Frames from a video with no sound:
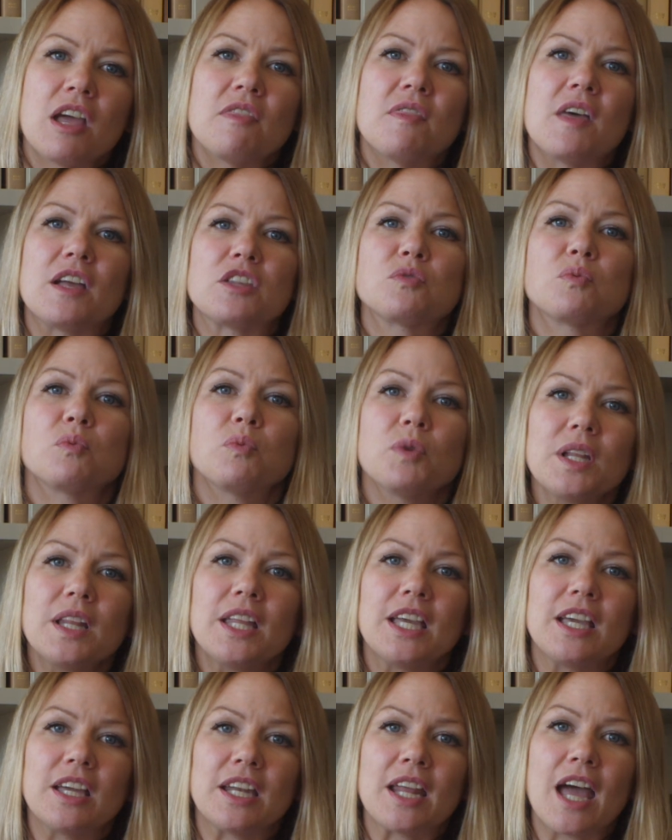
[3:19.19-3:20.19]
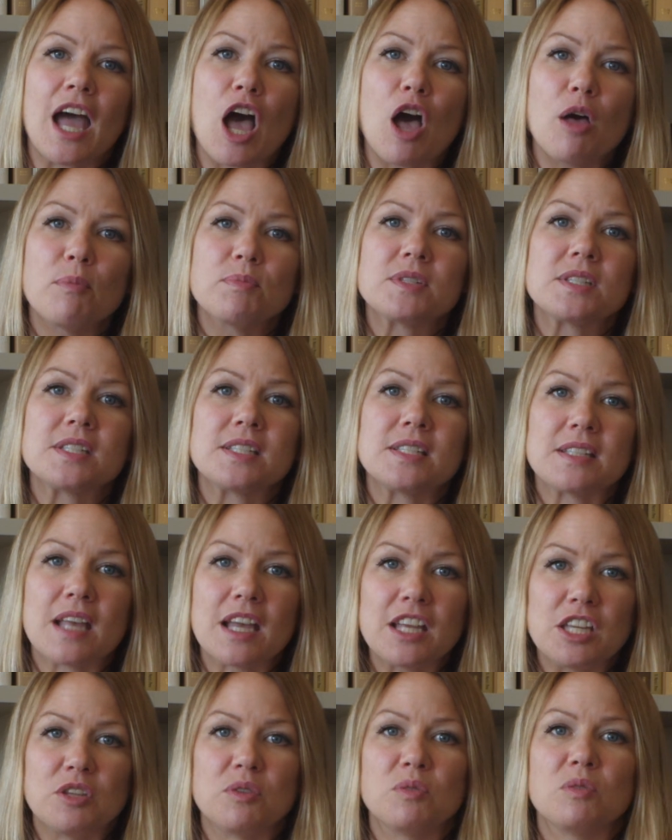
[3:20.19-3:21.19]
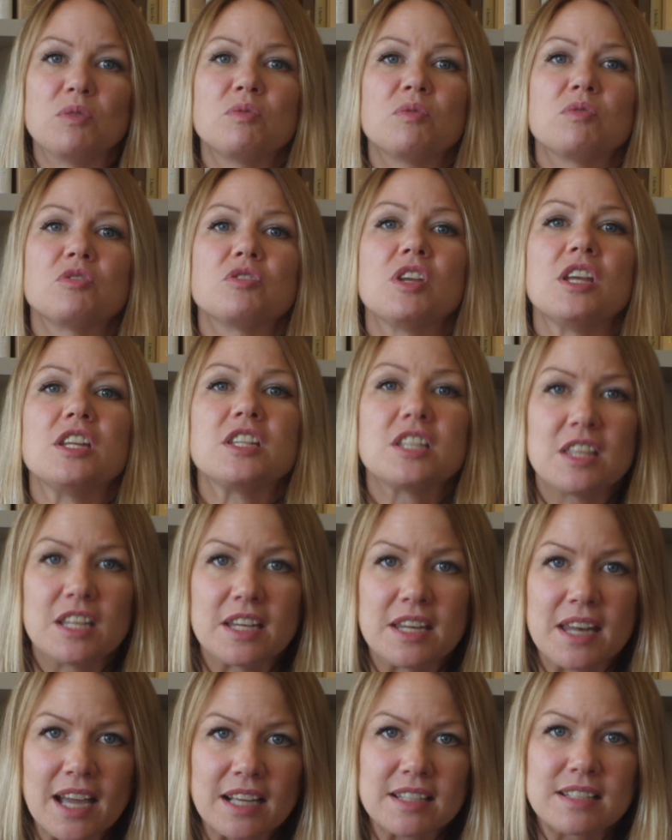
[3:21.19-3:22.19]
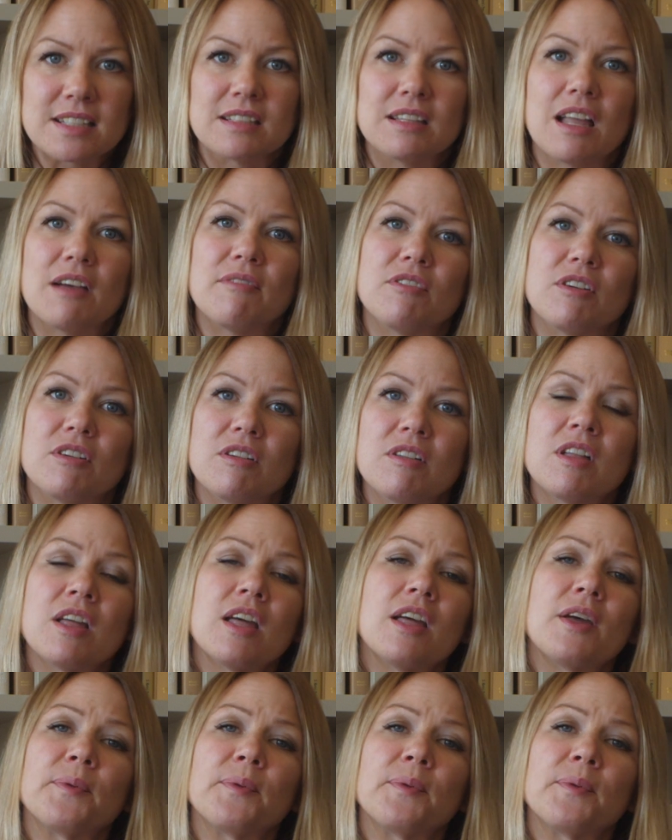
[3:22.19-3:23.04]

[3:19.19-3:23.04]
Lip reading: that's really going to help set you into the next level.